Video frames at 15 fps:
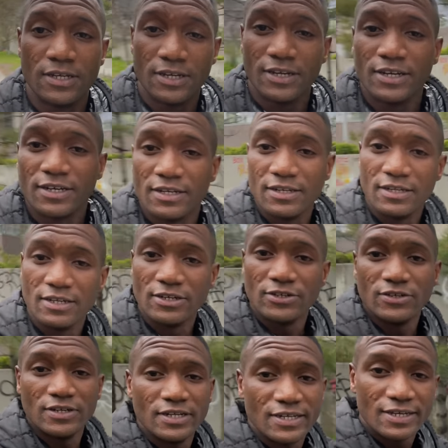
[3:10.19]
Like,
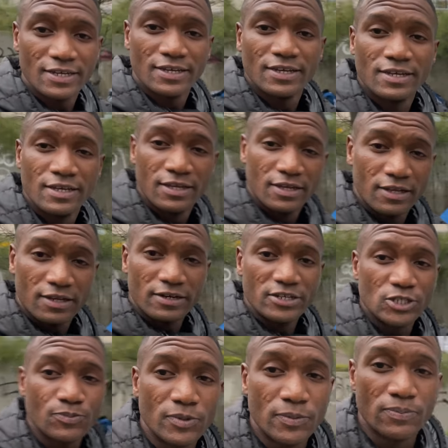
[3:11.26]
literally,
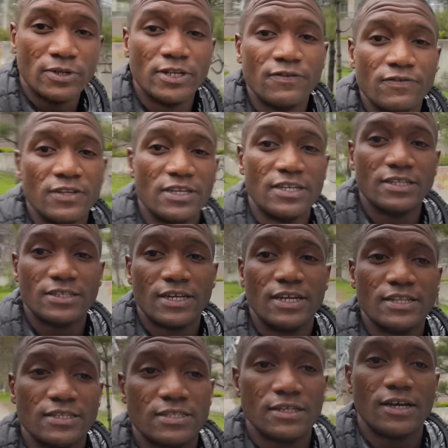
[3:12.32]
there's people living in
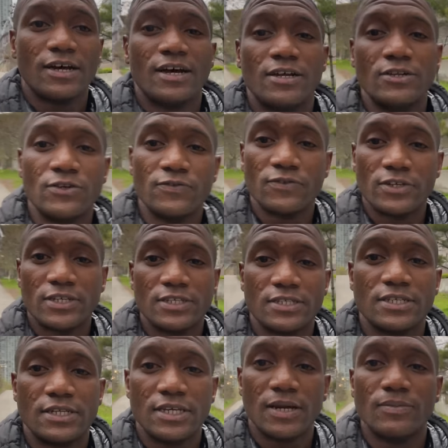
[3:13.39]
tents all over the
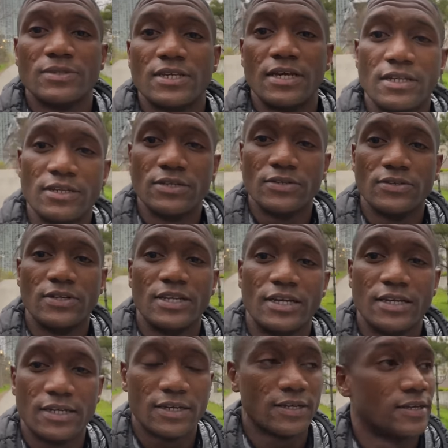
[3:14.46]
city. I'm telling you,
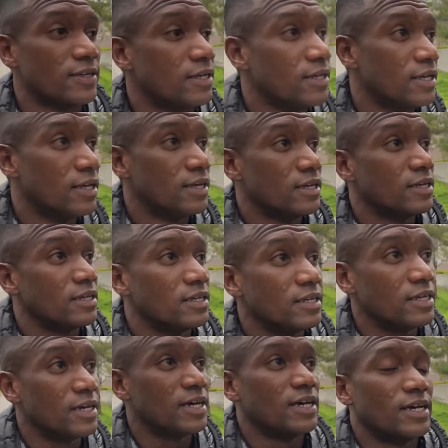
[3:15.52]
like,
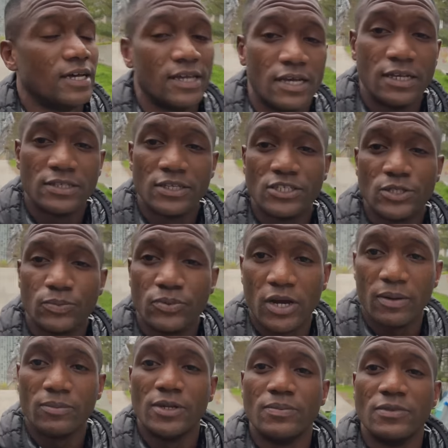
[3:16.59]
yeah, it's such a
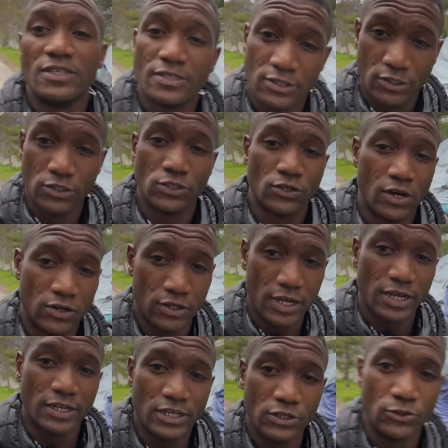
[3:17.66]
problem. This is the Toronto
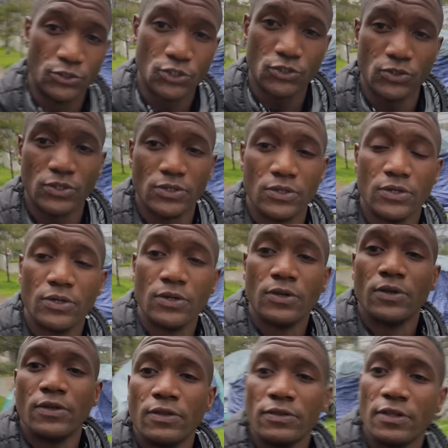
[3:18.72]
that they don't show you,
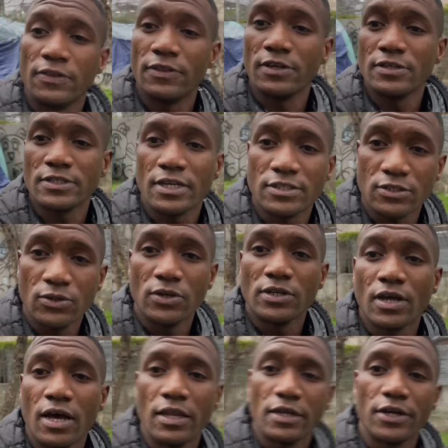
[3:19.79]
the things that's going
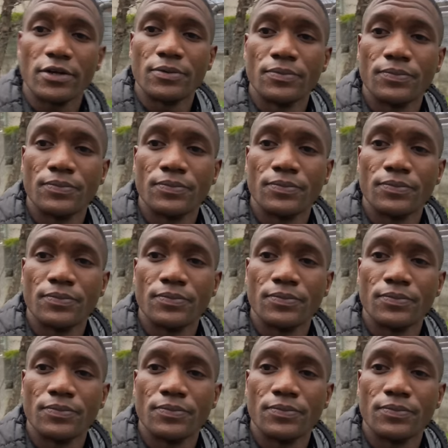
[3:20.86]
on here.